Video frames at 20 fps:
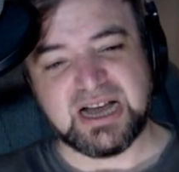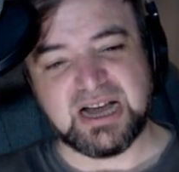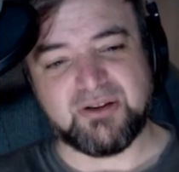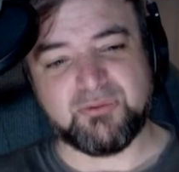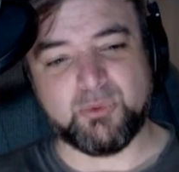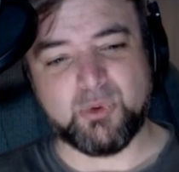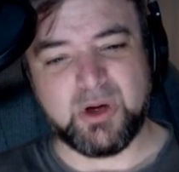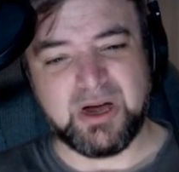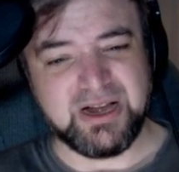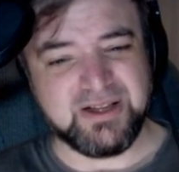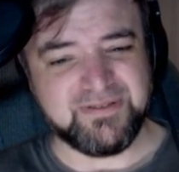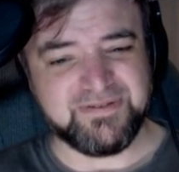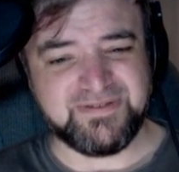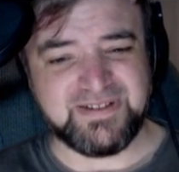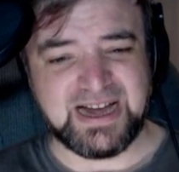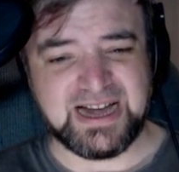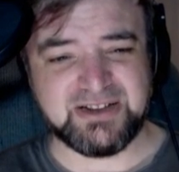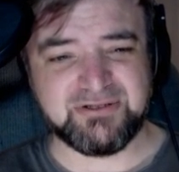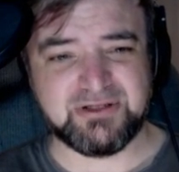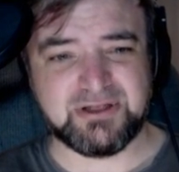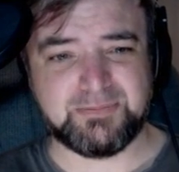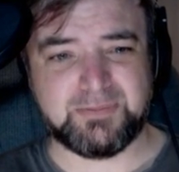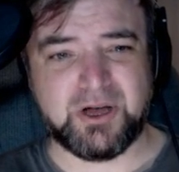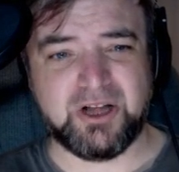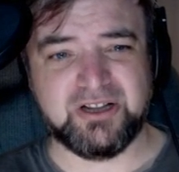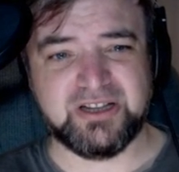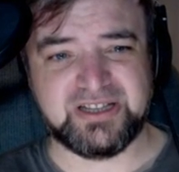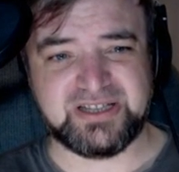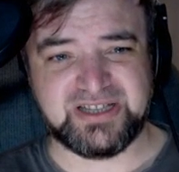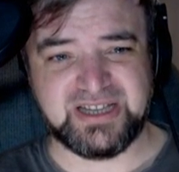what I find with
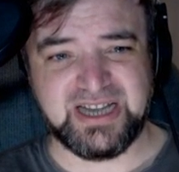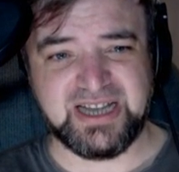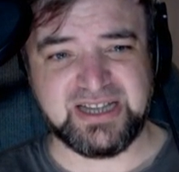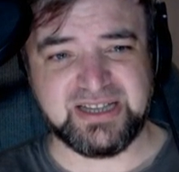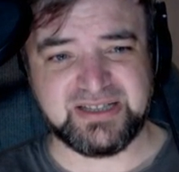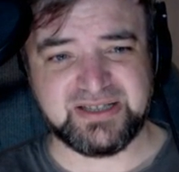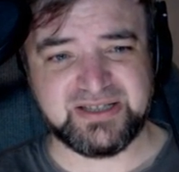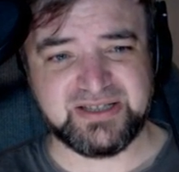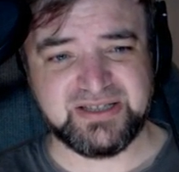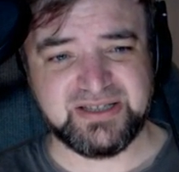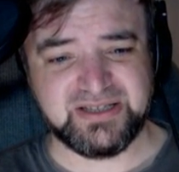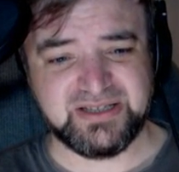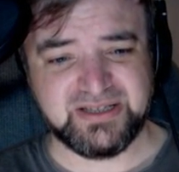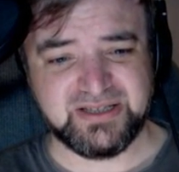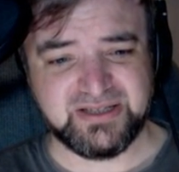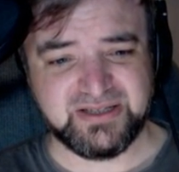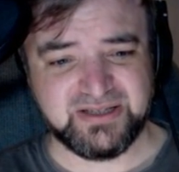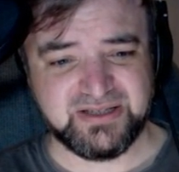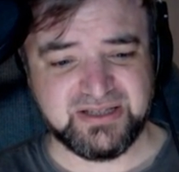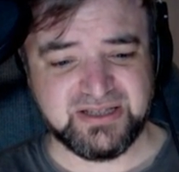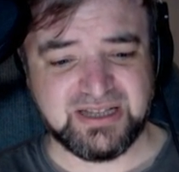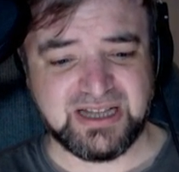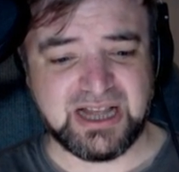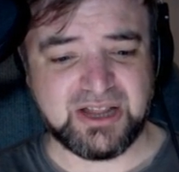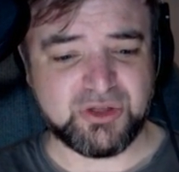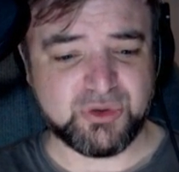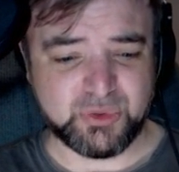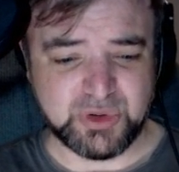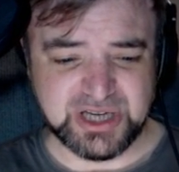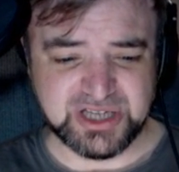politics, and
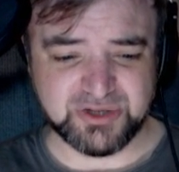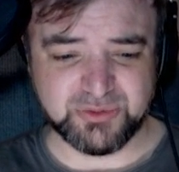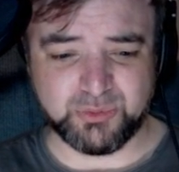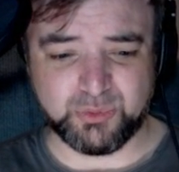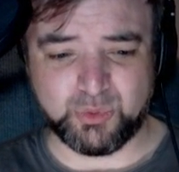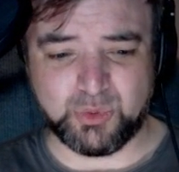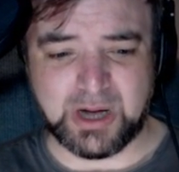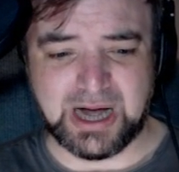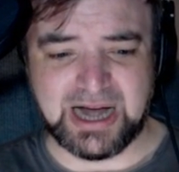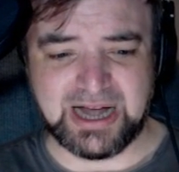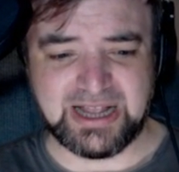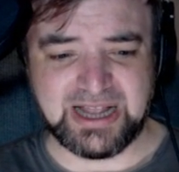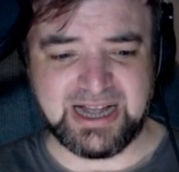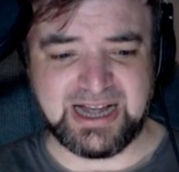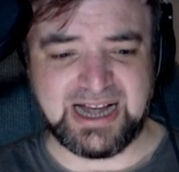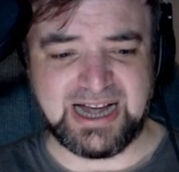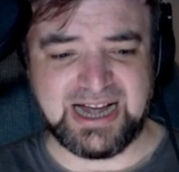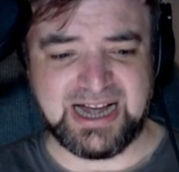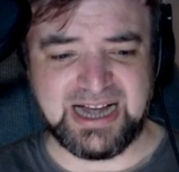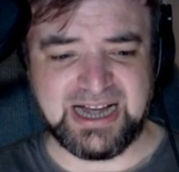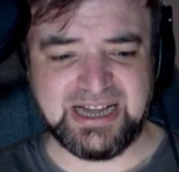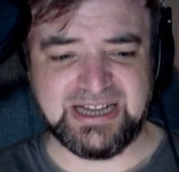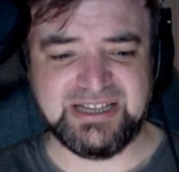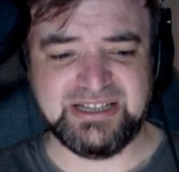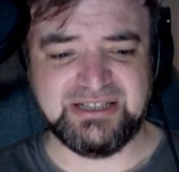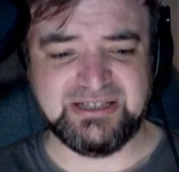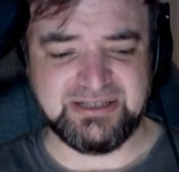the reason why I